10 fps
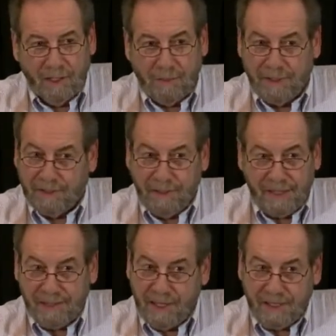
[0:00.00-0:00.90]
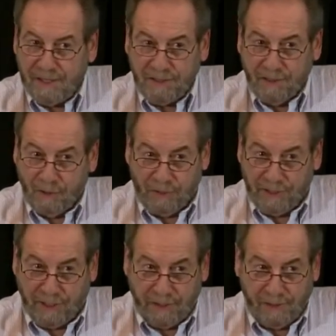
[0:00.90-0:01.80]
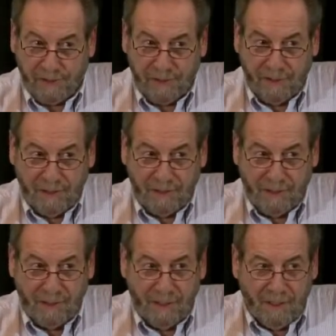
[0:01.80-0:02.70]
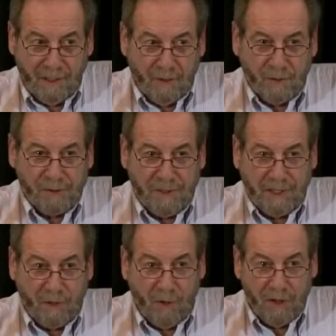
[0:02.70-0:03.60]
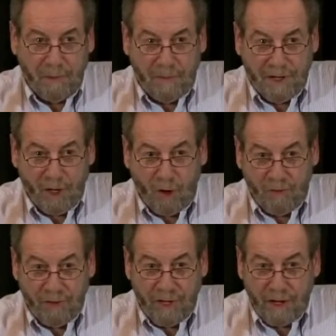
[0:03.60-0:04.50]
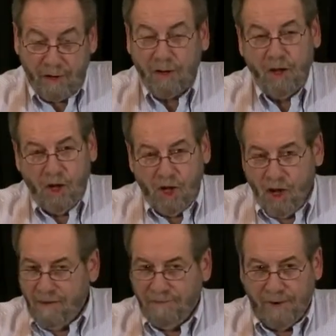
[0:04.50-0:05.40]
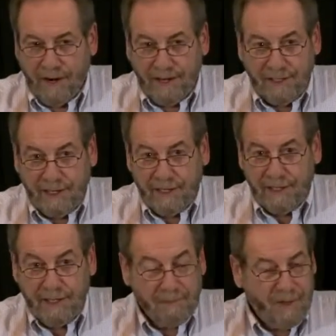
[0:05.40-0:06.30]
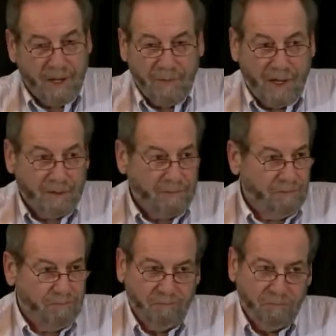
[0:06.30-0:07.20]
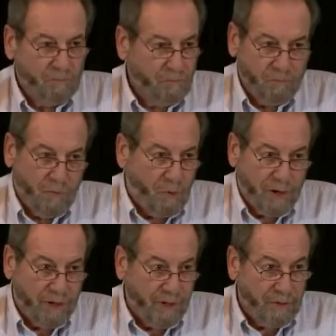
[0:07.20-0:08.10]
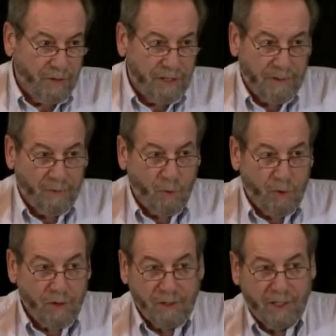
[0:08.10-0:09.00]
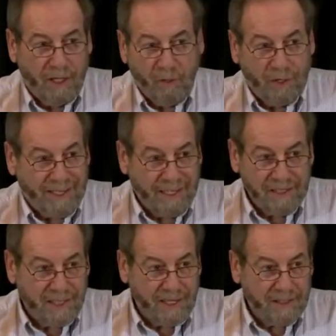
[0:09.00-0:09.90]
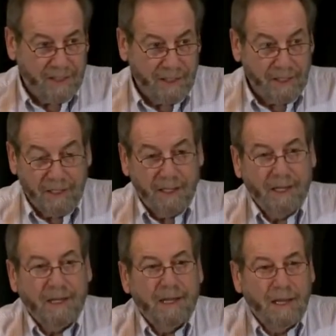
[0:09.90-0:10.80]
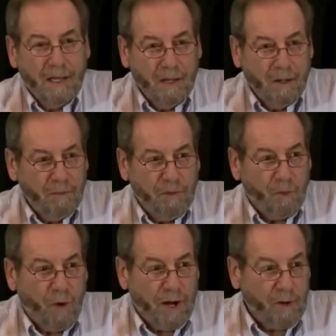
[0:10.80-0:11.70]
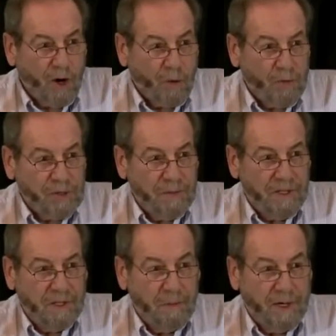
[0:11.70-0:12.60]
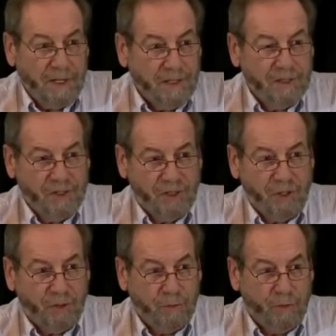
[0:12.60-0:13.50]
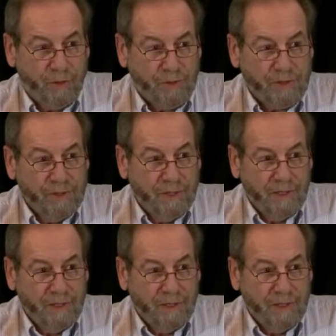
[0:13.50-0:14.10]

I mean, to me, that's a little ridiculous. We're spending all that money over there, fine and dandy. I'm not one way or another on that war. I don't want to get into that tonight. But why aren't we spending the money to secure the borders?